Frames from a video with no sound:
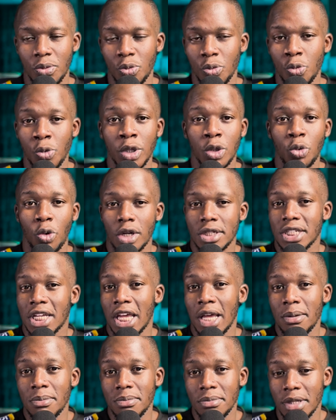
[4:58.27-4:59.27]
with what
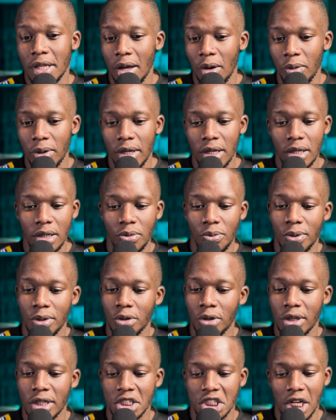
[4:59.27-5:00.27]
came their way, with
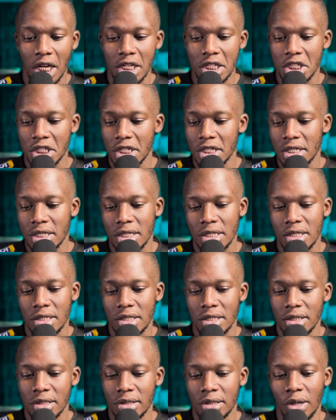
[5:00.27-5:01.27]
all the challenges,
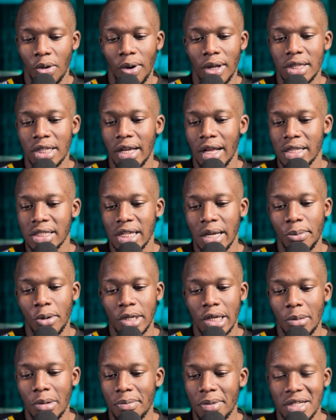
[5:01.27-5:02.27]
the one thing I'll say about
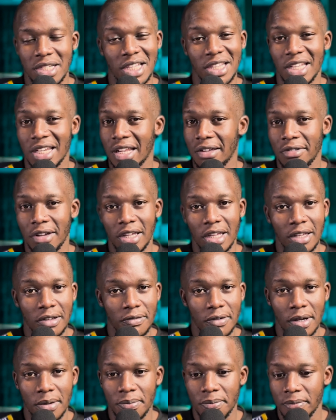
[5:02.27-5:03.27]
Namibia is that they never
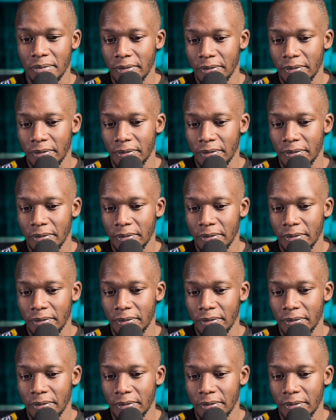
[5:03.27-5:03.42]
gave up.